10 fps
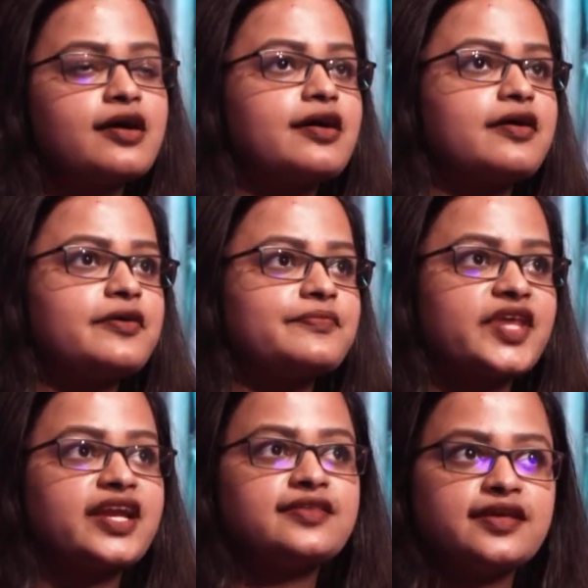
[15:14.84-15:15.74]

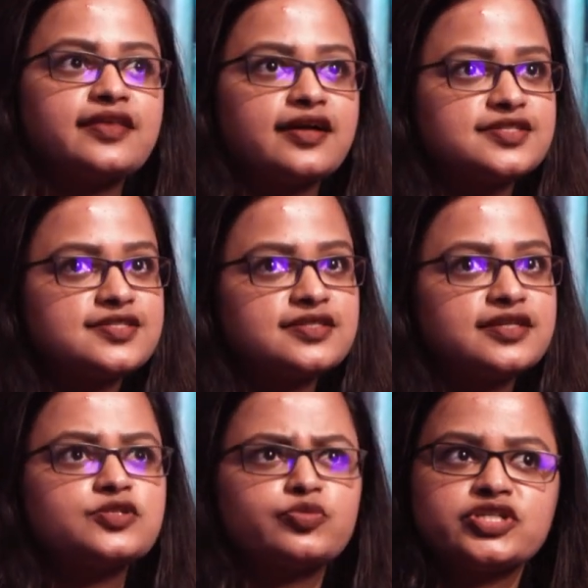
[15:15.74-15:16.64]
And I think it's
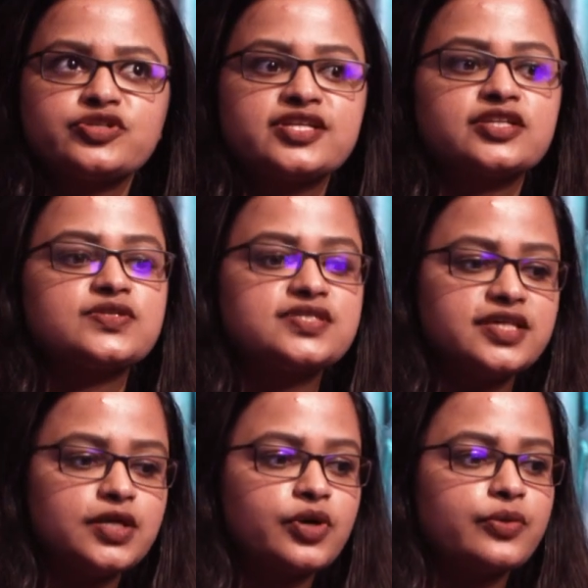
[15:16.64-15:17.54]
super interesting to
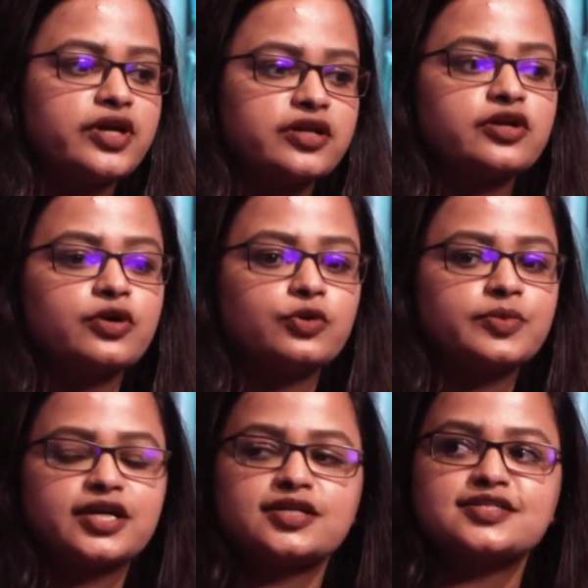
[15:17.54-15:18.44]
see where we're going to go,
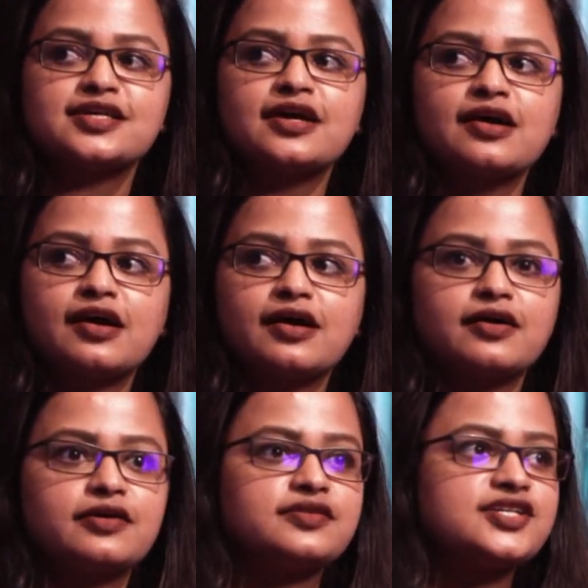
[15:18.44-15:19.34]
because
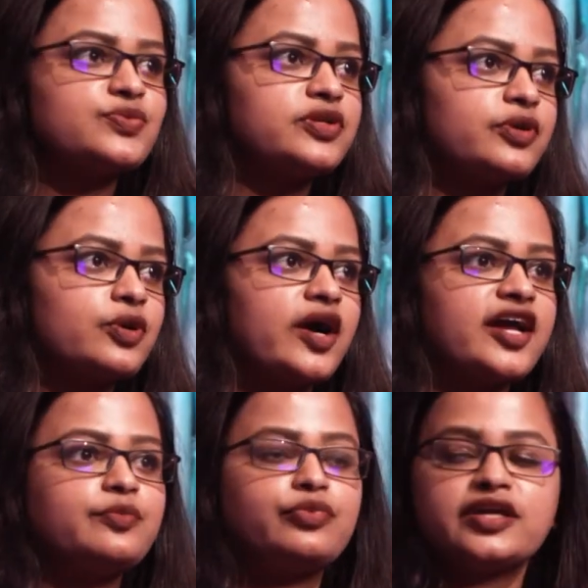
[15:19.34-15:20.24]
this will
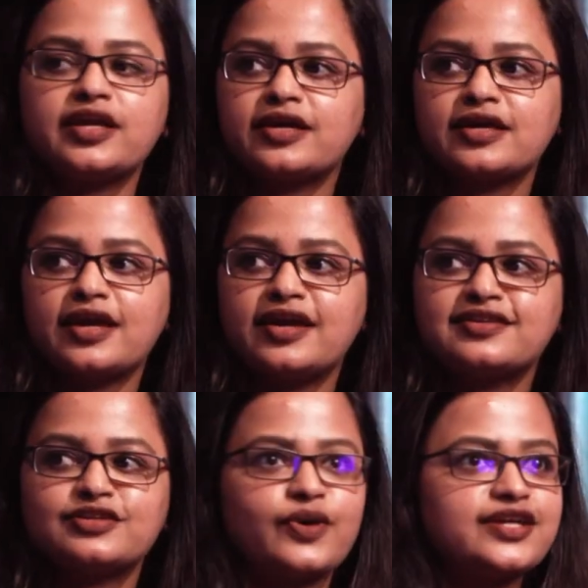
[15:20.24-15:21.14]
require bringing
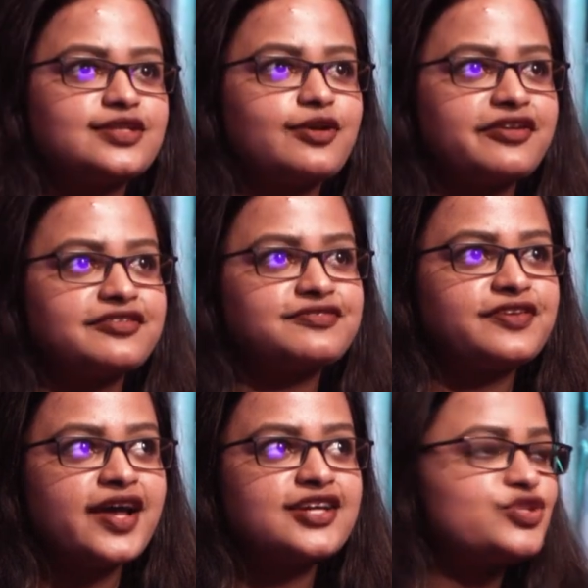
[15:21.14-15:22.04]
in quite a lot
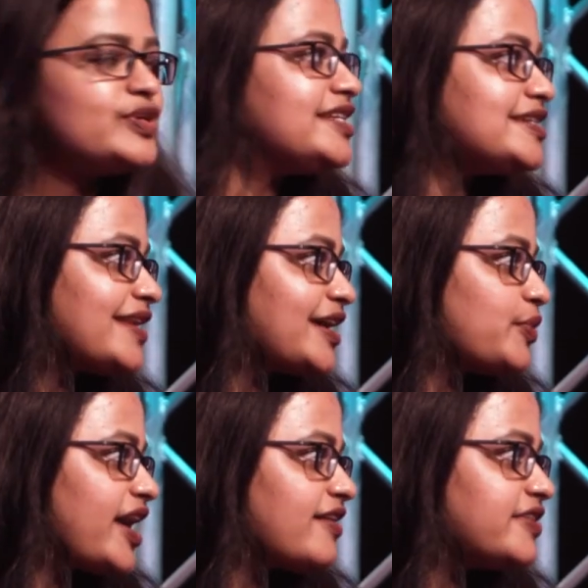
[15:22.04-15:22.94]
of treaties
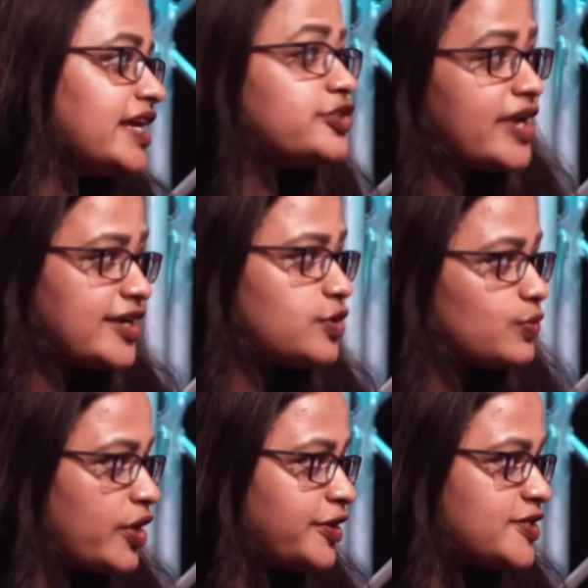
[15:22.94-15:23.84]
like we have in
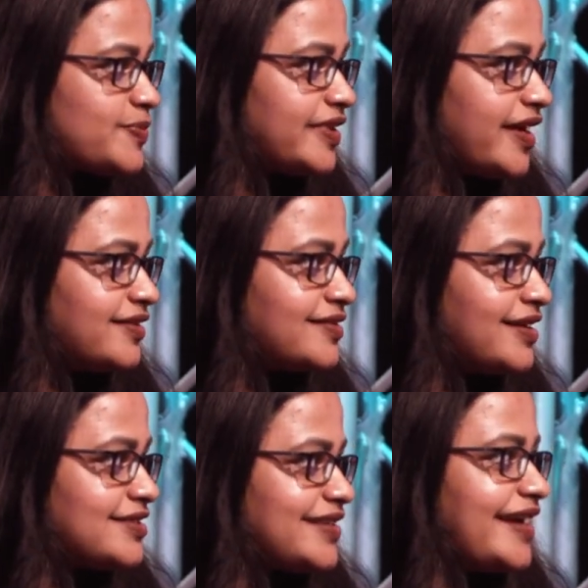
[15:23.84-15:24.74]
international waters, but then
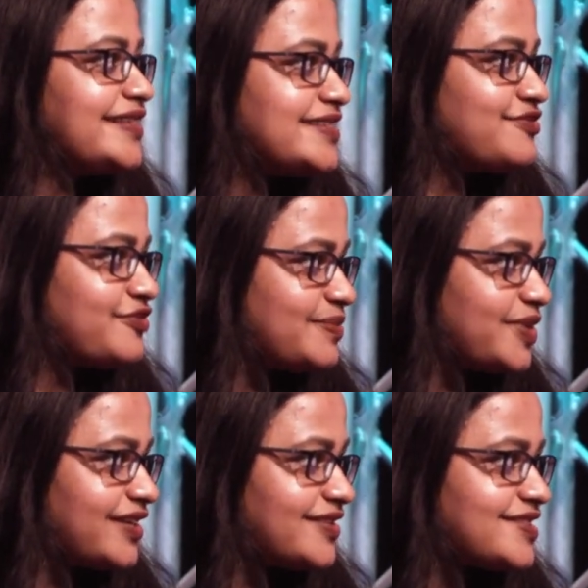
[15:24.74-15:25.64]
slightly
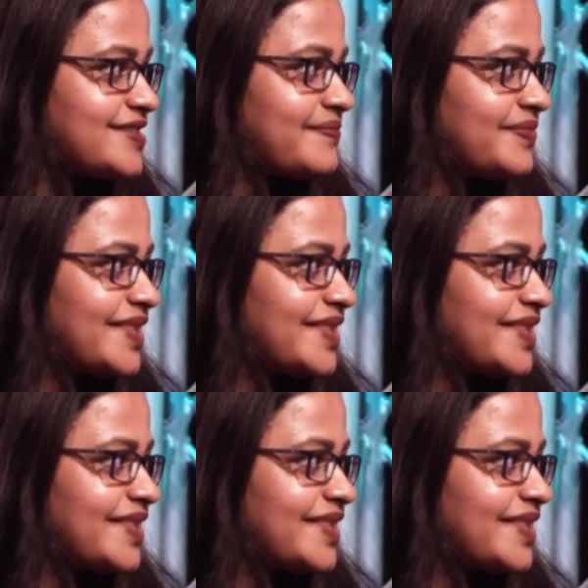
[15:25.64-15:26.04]
different because,